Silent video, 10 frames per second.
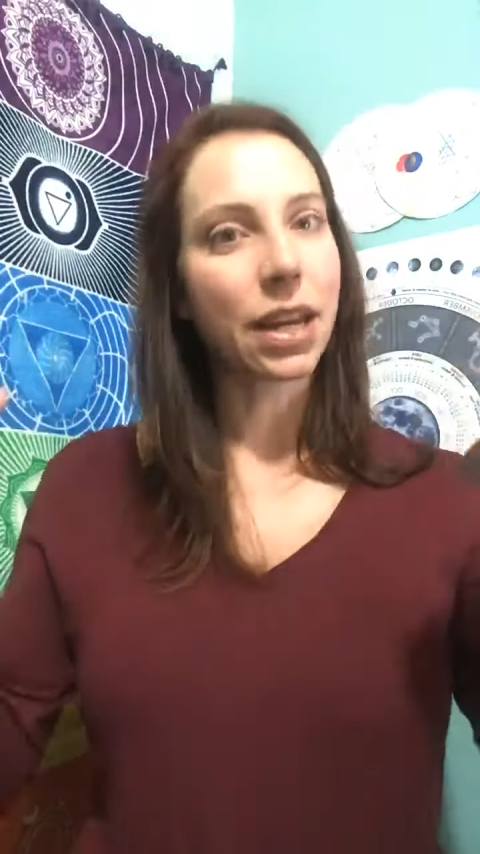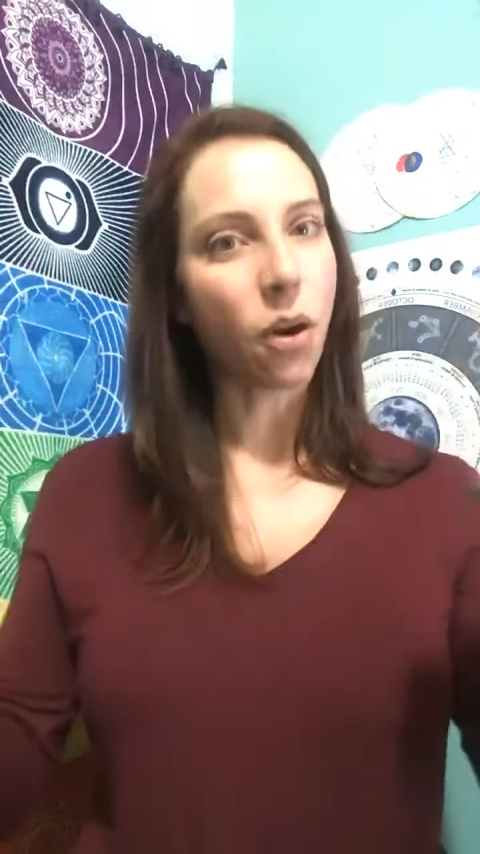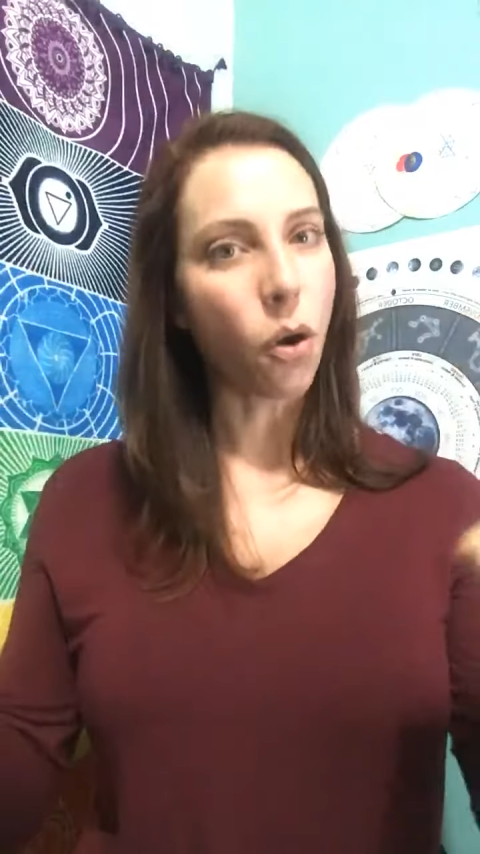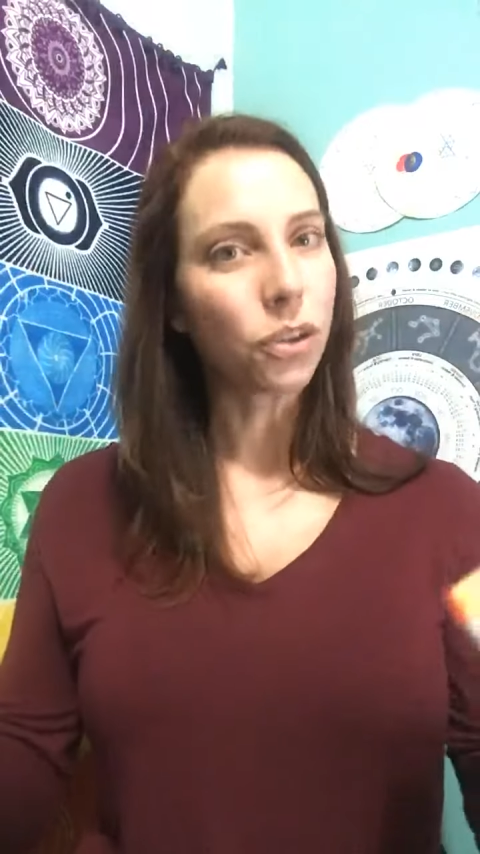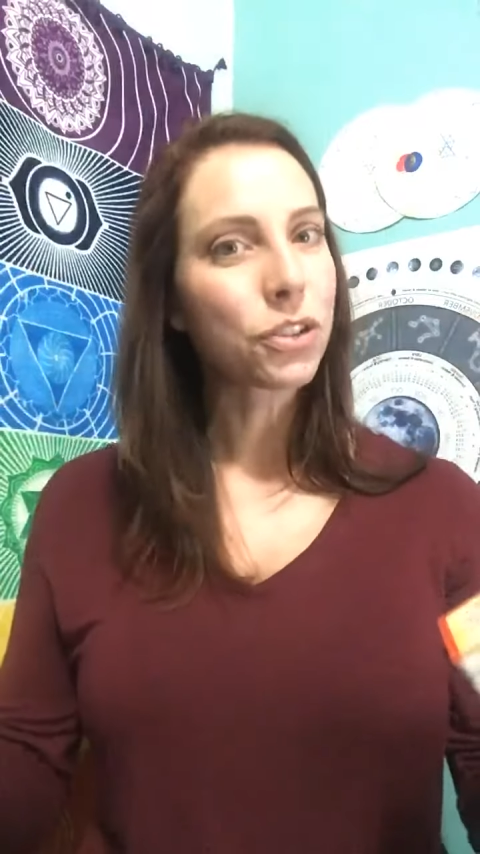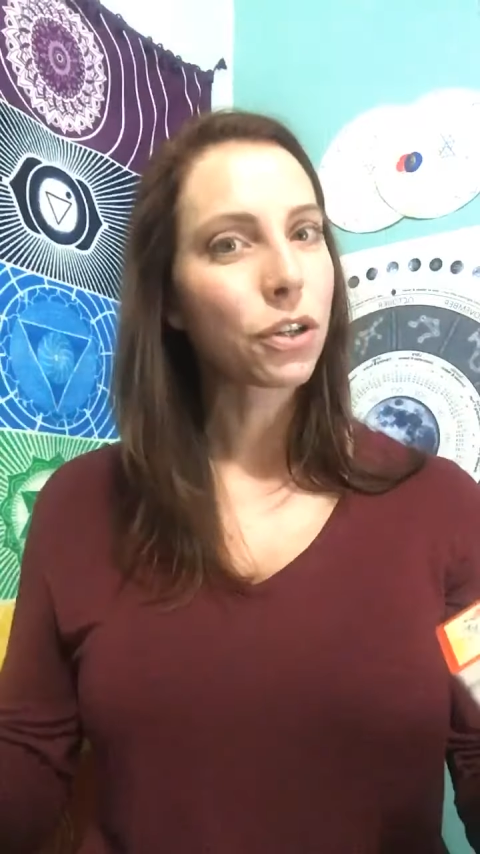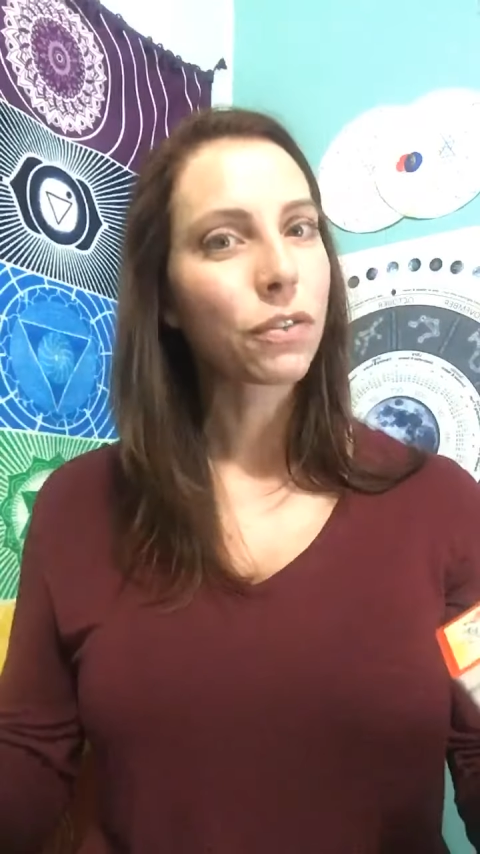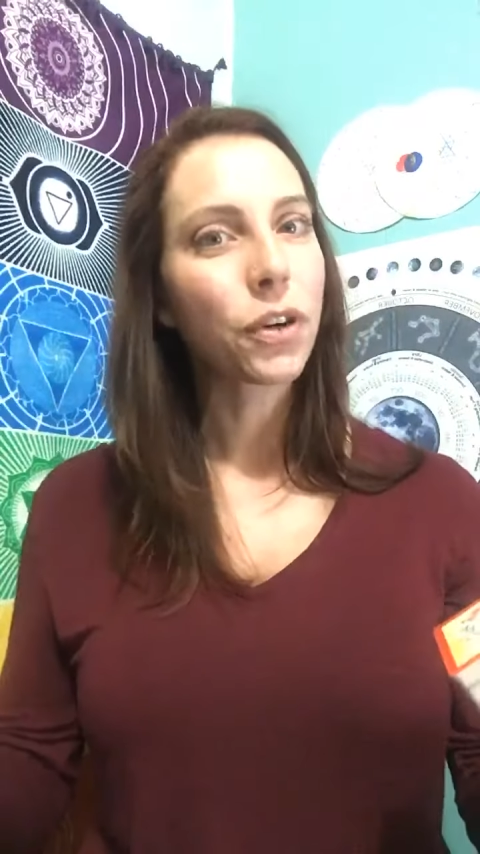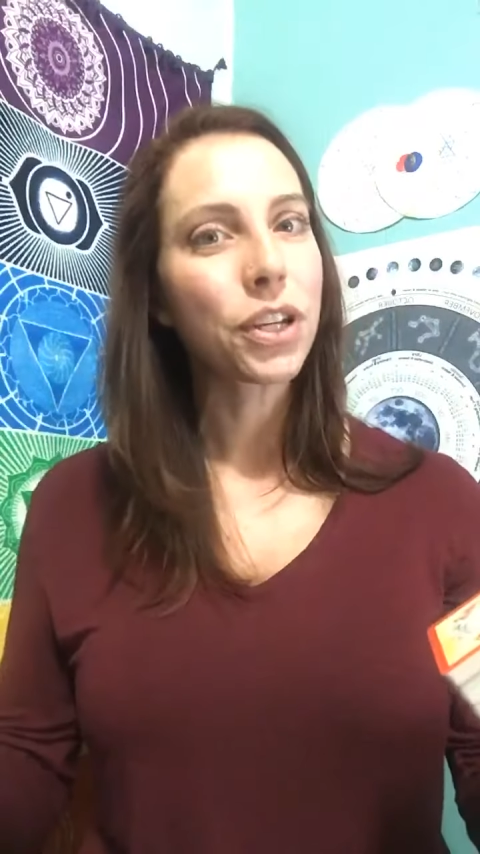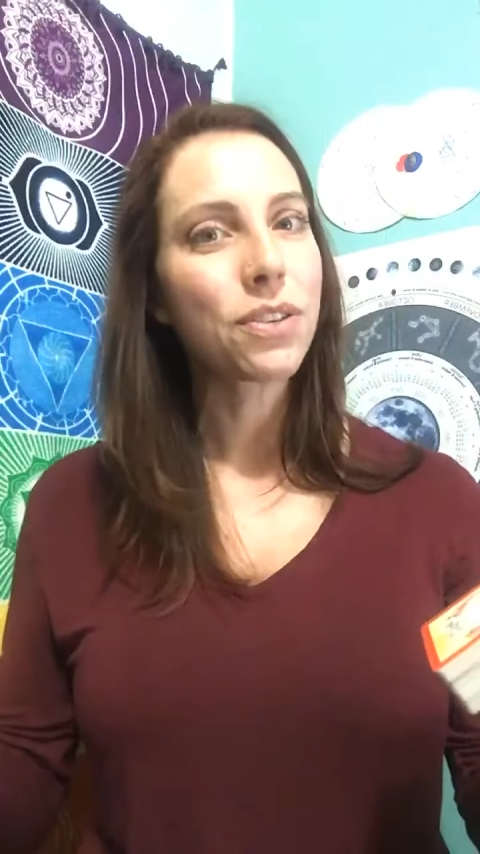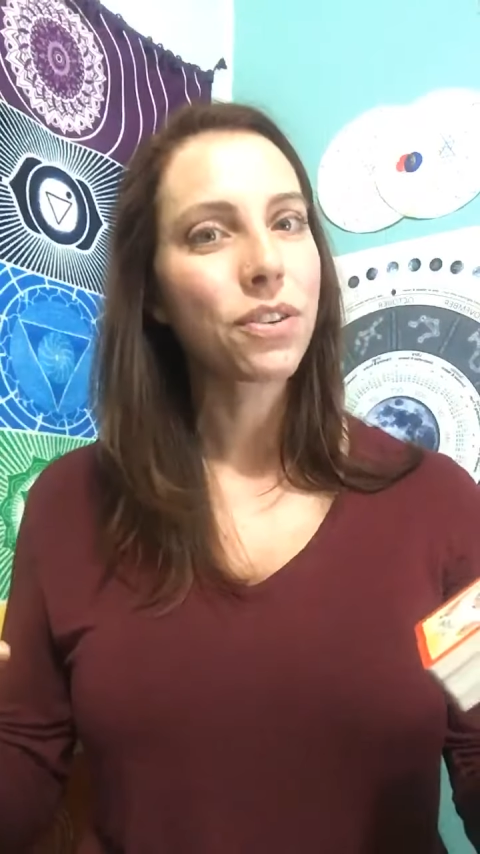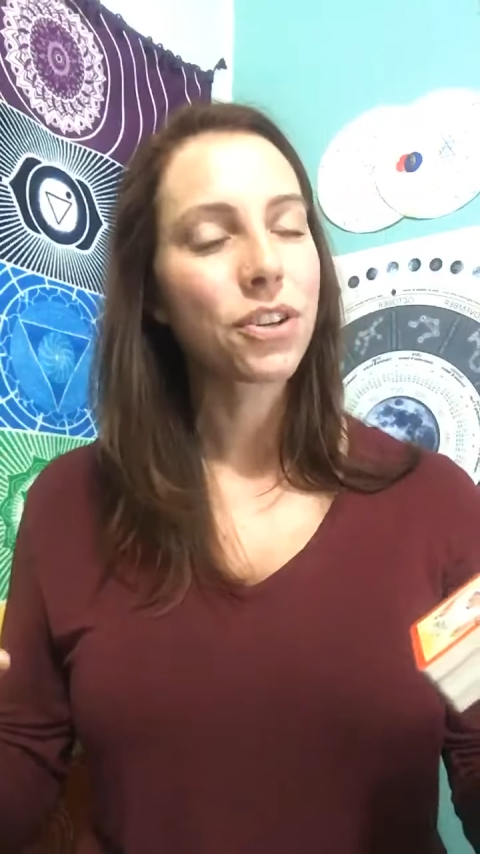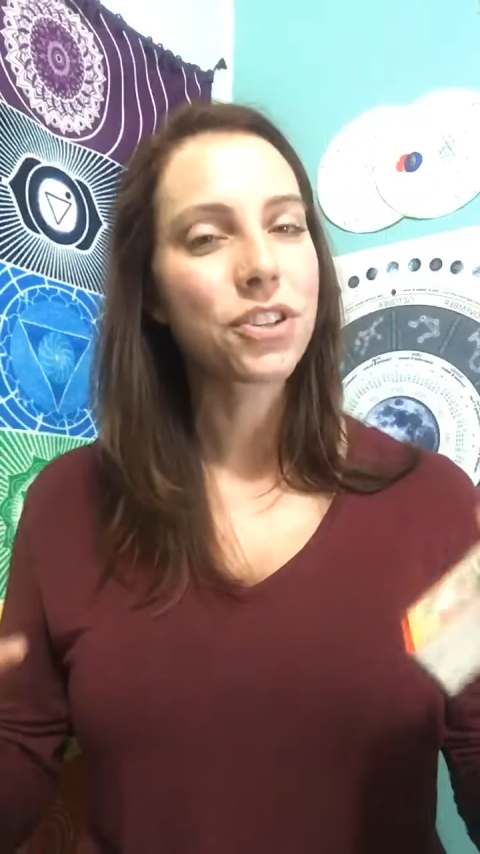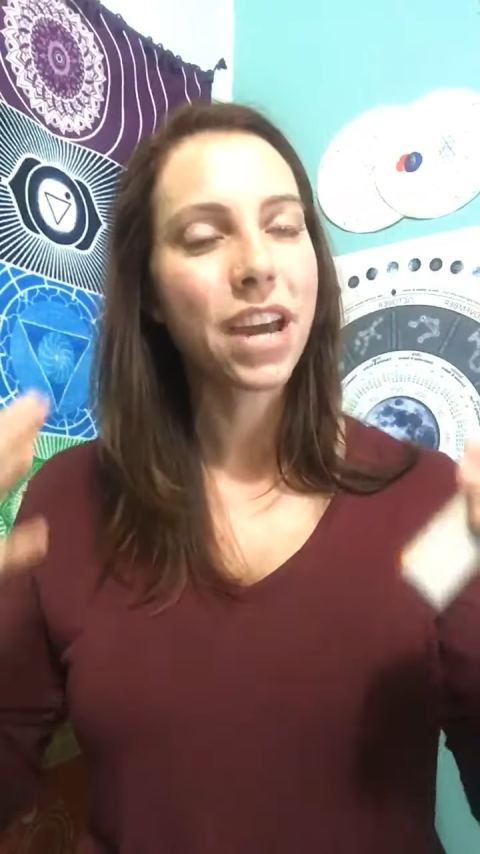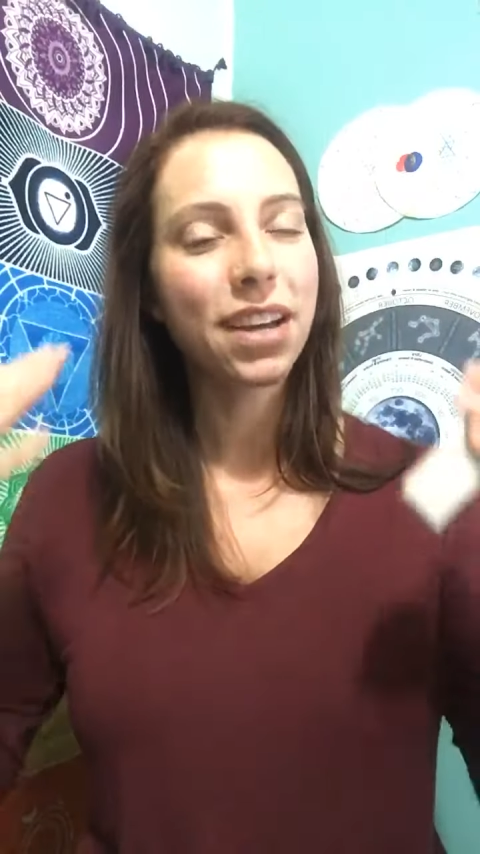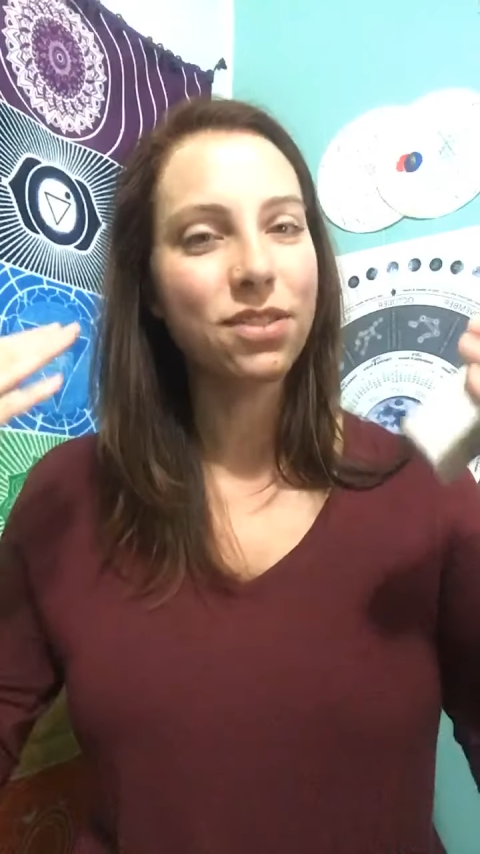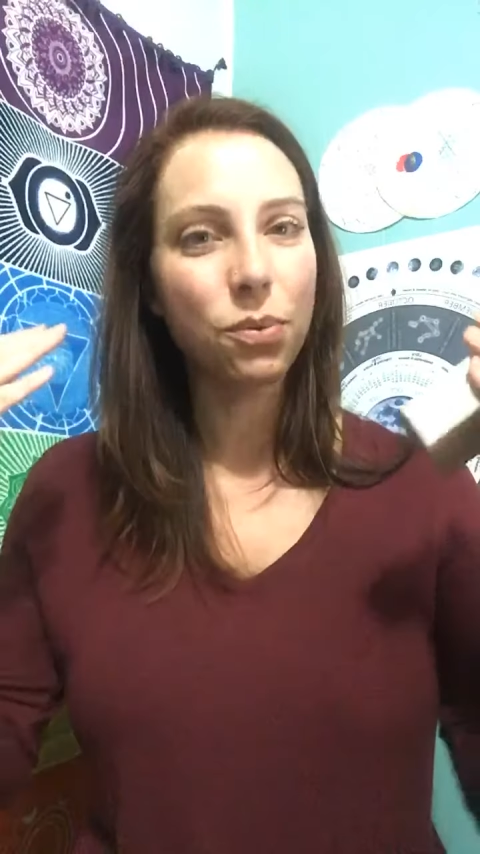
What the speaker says: an altar for your decks,